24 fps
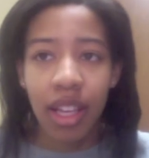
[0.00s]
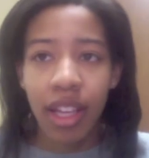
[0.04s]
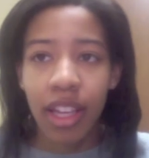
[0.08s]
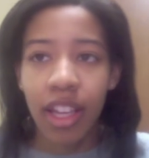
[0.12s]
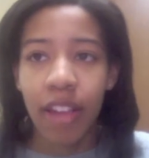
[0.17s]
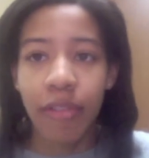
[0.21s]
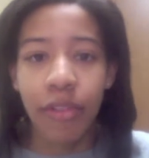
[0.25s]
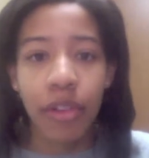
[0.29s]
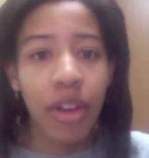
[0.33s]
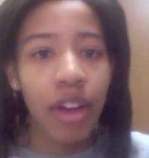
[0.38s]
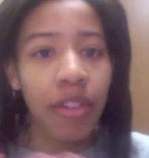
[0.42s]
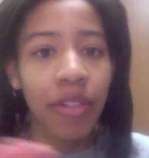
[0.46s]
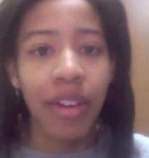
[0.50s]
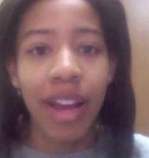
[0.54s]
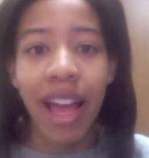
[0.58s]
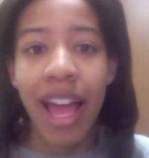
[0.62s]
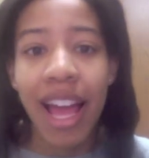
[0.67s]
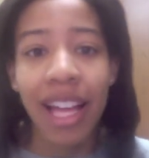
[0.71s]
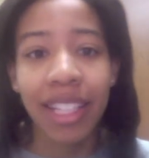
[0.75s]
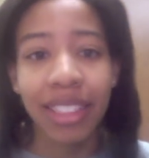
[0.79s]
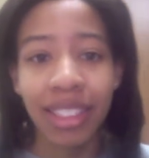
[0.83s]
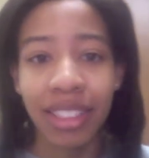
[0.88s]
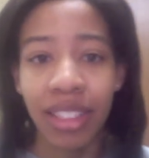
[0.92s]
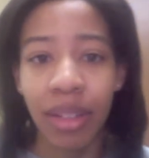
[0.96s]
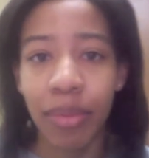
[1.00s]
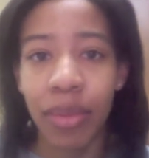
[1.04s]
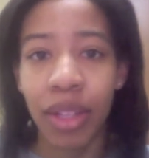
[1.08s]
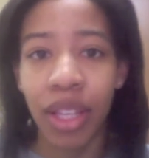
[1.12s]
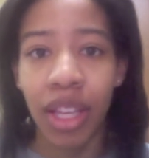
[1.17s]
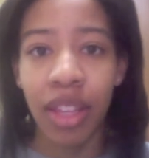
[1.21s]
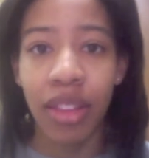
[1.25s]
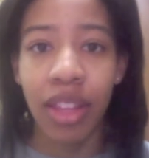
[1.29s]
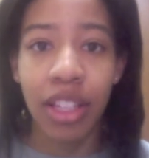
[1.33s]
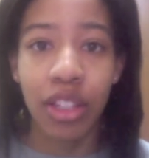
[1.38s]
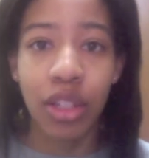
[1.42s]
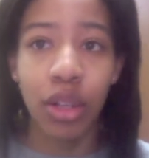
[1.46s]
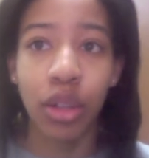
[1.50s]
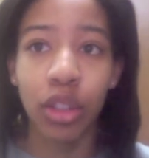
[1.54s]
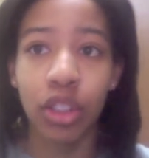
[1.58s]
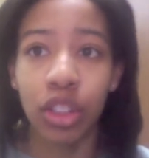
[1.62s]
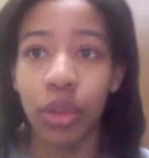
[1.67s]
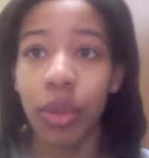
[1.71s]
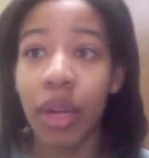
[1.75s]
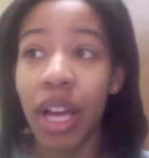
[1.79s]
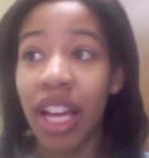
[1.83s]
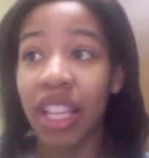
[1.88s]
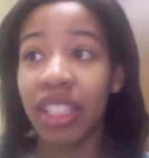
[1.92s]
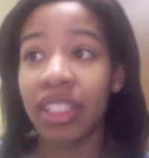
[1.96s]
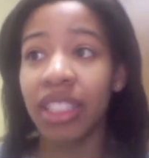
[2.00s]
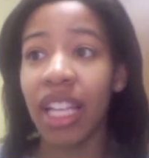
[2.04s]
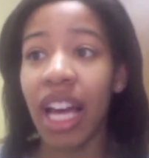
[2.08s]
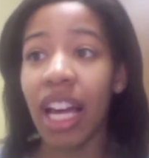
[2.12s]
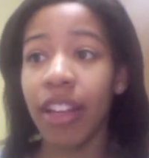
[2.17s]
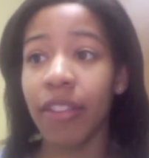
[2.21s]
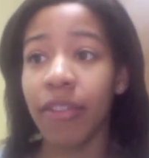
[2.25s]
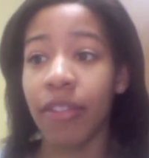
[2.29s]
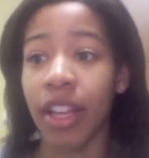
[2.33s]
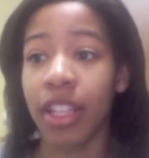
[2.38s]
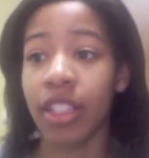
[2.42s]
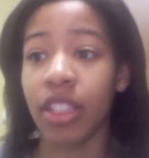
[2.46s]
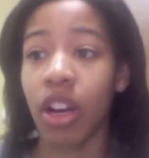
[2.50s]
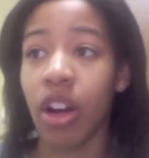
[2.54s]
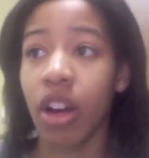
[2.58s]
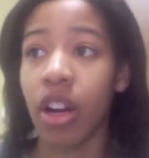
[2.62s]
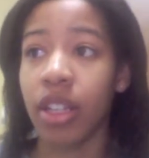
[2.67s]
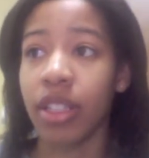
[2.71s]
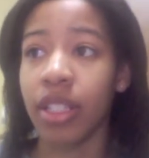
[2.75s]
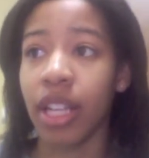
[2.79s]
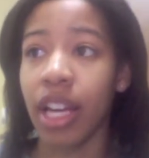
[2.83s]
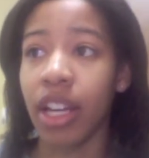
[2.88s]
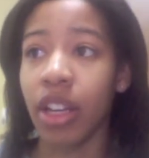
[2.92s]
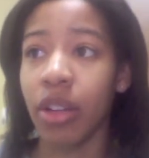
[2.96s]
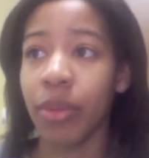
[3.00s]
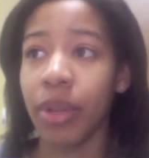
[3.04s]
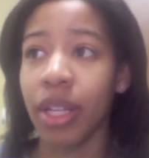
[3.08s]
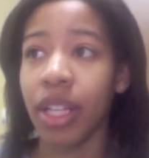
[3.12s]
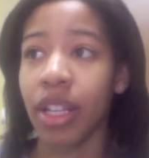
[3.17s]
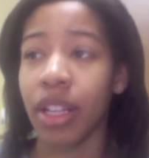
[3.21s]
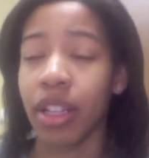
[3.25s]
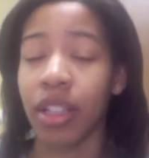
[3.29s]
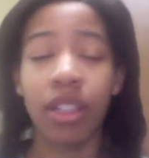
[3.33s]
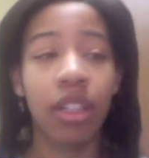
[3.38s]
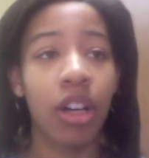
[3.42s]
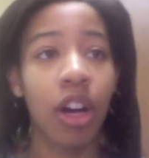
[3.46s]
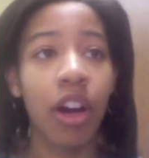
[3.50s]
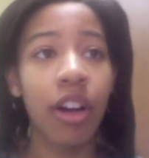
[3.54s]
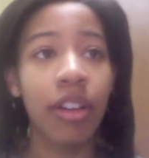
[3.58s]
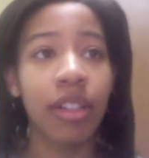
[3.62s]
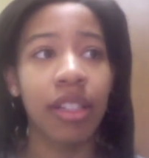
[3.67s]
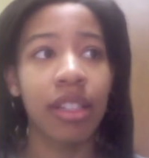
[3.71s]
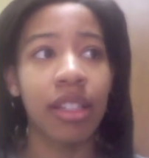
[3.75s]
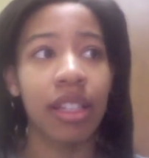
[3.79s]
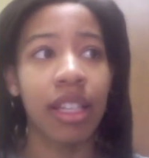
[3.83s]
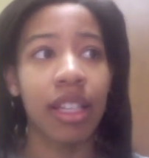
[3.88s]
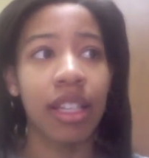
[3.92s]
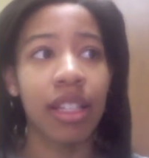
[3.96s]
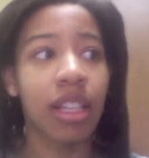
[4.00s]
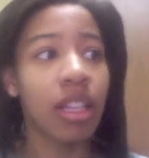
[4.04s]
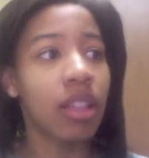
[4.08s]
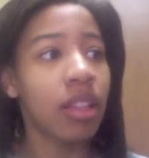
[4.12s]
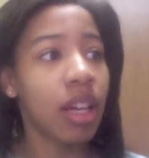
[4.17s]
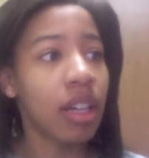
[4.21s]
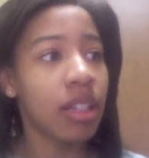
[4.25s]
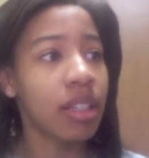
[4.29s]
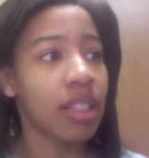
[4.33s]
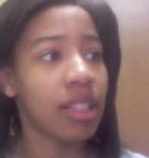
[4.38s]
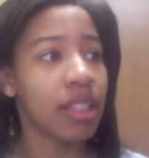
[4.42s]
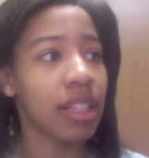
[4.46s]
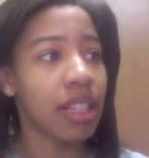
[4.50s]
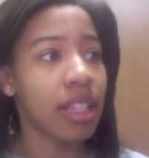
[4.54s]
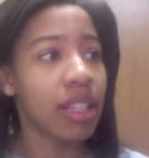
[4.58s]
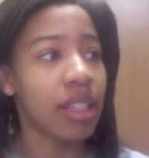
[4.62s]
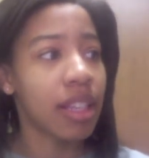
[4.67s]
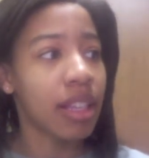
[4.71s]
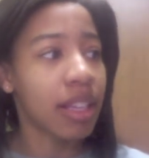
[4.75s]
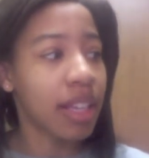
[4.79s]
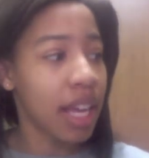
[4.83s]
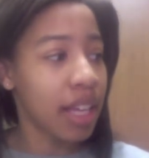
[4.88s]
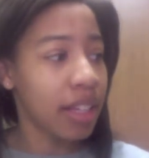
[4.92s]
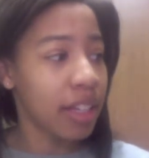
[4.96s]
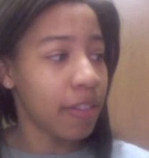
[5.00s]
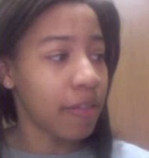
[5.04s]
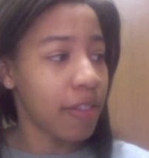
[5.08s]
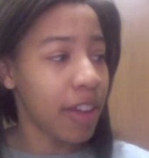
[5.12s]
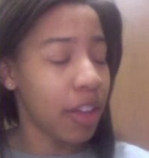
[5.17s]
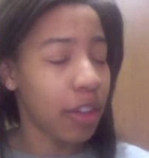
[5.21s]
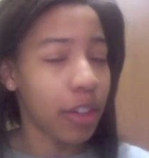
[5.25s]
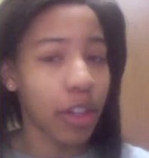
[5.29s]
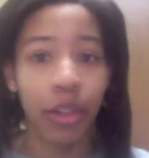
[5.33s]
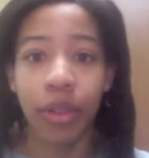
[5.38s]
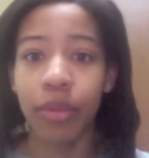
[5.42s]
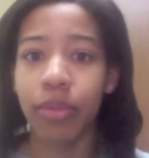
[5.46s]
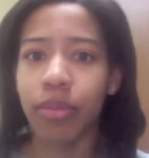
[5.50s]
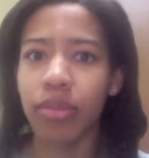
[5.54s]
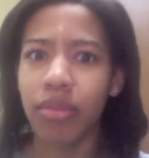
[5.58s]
If you ever had something and they told you, side effects are diarrhea, heart disease, lung disease, kidney failure.